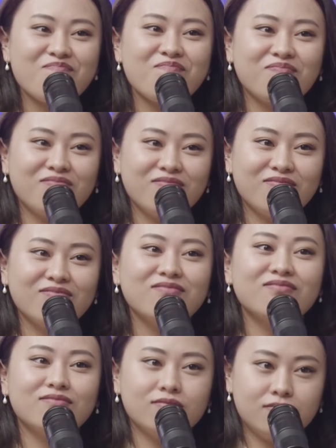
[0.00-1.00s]
You know, like
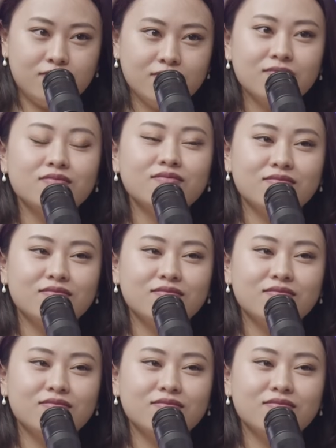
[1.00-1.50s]
something like that.